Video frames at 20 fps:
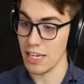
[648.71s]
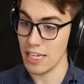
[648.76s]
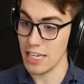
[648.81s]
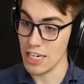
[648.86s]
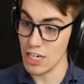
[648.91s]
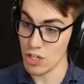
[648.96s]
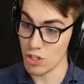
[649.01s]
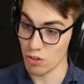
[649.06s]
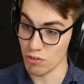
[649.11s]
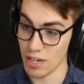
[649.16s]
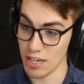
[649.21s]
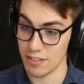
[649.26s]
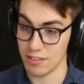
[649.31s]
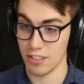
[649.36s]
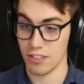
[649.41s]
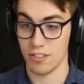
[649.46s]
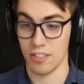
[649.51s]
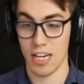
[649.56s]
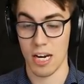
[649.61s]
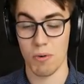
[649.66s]

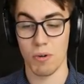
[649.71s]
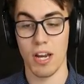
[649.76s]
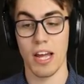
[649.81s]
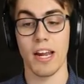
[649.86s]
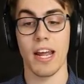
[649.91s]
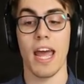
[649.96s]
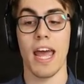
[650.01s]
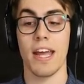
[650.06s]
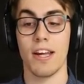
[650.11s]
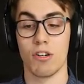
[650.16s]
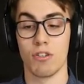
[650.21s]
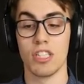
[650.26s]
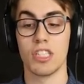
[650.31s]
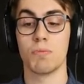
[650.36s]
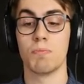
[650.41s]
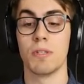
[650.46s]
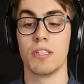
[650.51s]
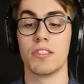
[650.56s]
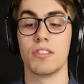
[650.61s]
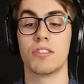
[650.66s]
Interesting. So they were like, hey,
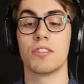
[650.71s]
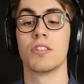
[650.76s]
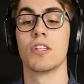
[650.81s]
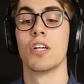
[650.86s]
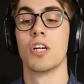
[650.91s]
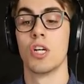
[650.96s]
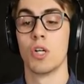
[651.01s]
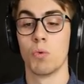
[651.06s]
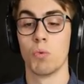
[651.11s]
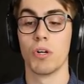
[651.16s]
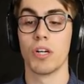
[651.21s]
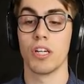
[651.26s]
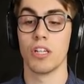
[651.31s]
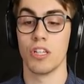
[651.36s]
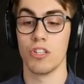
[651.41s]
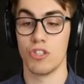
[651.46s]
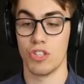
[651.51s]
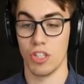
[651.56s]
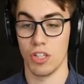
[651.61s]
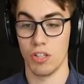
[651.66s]
Christmas, we're
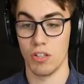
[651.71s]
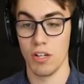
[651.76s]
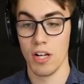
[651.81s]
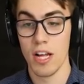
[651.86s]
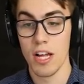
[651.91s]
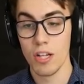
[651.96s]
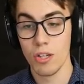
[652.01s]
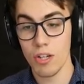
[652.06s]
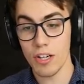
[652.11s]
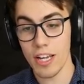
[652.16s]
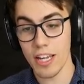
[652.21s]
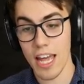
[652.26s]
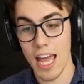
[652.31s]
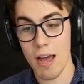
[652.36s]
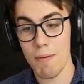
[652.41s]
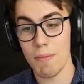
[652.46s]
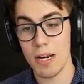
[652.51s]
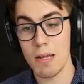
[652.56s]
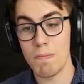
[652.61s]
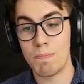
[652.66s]
gonna chill. Look at
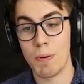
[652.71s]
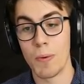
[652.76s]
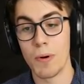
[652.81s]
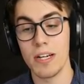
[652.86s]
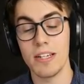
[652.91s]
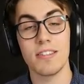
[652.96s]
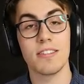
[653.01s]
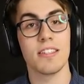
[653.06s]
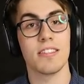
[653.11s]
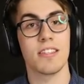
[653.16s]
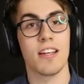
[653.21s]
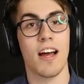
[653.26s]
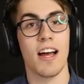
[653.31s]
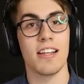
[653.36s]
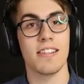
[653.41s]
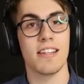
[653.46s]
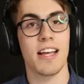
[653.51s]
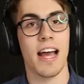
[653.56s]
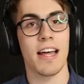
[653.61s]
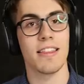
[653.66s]
how many points this
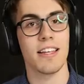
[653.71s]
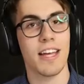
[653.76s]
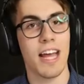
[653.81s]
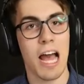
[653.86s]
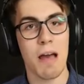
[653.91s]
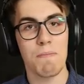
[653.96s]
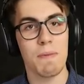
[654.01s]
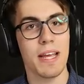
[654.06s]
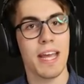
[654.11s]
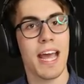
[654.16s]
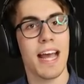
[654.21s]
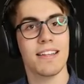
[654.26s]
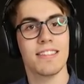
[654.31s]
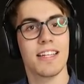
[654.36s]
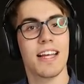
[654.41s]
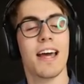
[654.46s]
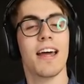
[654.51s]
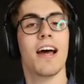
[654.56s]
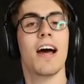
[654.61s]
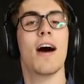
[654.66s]
guy's got. The
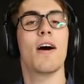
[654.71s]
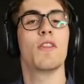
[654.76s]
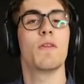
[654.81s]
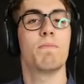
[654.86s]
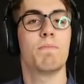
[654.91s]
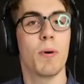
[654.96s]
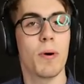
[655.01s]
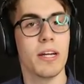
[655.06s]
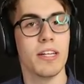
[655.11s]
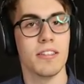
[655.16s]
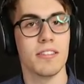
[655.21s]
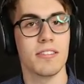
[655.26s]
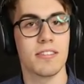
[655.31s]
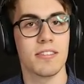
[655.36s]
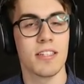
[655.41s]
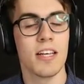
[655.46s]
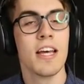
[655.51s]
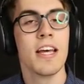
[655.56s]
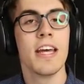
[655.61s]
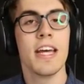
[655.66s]
copycat's got all the
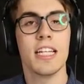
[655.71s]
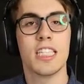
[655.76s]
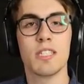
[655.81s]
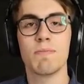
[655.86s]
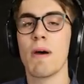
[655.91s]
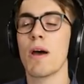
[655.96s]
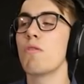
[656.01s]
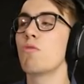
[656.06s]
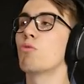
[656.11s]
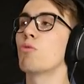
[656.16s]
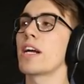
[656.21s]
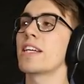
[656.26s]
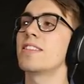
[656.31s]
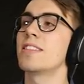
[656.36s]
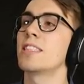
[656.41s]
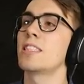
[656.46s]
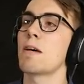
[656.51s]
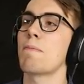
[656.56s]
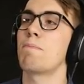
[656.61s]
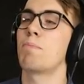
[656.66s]
points. It's about
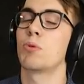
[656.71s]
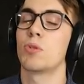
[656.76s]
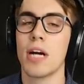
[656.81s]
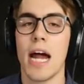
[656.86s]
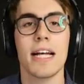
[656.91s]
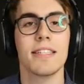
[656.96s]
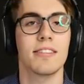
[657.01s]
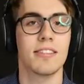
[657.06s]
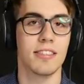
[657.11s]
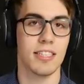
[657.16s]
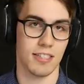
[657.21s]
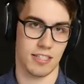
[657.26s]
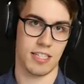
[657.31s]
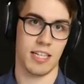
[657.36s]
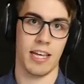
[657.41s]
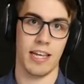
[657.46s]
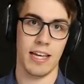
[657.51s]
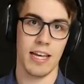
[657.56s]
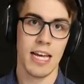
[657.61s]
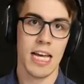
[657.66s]

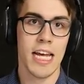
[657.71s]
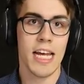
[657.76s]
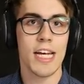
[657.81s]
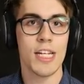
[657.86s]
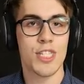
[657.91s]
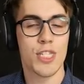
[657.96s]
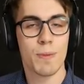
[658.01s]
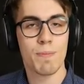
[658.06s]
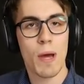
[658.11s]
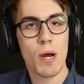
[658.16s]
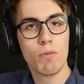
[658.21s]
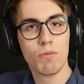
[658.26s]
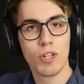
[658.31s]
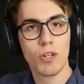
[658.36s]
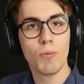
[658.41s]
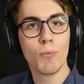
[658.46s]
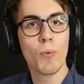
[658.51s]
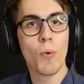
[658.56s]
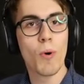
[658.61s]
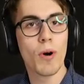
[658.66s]
reciprocity. It's about
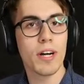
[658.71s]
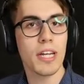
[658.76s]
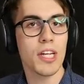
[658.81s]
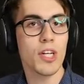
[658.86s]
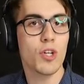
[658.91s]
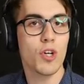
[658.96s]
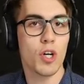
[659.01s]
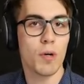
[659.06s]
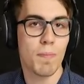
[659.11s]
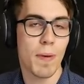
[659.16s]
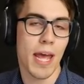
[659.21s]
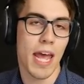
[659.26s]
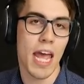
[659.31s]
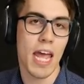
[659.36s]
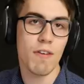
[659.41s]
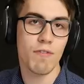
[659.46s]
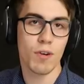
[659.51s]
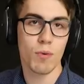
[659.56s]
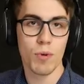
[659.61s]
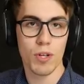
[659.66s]
rewarding good
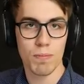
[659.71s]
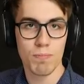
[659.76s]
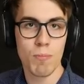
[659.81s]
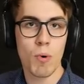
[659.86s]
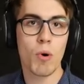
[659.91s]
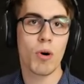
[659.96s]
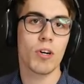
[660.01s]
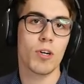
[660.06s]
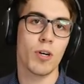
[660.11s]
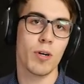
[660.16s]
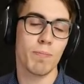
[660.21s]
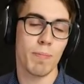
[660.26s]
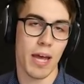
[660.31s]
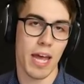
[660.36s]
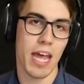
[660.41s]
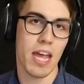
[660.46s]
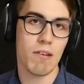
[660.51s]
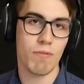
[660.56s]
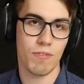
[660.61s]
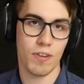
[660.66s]
behavior with more good
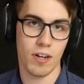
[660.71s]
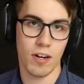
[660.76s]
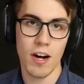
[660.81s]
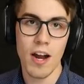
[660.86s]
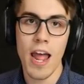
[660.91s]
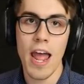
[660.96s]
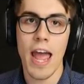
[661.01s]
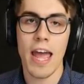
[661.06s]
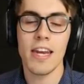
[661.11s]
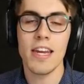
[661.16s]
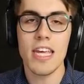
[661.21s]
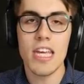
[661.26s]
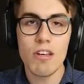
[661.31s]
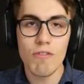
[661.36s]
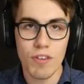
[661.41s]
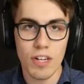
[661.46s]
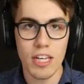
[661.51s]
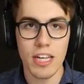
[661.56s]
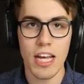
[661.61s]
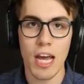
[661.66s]
behavior and
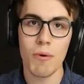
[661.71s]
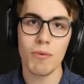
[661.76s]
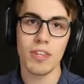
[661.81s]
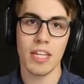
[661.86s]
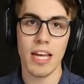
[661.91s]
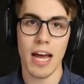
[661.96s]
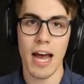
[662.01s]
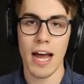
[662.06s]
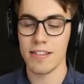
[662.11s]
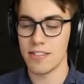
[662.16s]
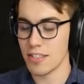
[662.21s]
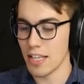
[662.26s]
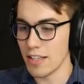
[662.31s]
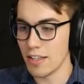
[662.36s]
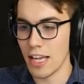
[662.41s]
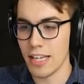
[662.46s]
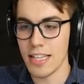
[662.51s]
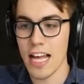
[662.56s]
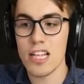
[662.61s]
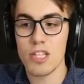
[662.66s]
evening out the odds.
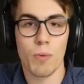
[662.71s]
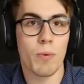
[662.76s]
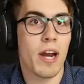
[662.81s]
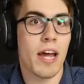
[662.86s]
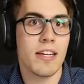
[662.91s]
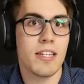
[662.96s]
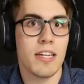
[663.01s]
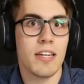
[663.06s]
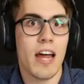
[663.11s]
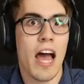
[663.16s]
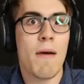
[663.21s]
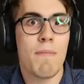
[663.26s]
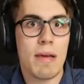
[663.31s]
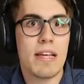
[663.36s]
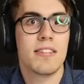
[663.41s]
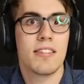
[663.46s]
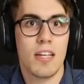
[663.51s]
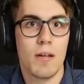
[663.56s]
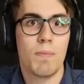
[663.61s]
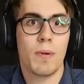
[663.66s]
Like, that's what I did. I
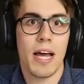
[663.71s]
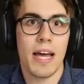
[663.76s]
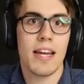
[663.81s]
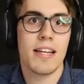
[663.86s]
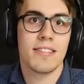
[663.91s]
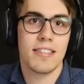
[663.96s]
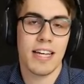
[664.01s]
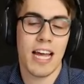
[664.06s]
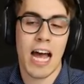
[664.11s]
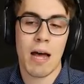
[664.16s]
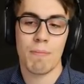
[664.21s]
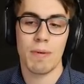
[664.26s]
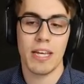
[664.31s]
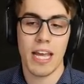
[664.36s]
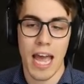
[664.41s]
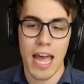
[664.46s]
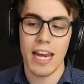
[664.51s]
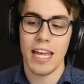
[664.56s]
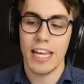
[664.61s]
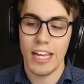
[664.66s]
basically played as the
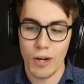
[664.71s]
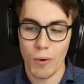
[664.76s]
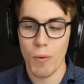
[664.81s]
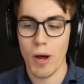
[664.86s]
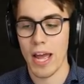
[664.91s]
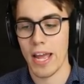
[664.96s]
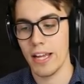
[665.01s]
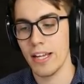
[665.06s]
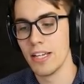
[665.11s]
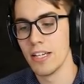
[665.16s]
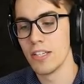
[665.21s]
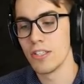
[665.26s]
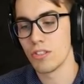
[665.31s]
copycat in a way.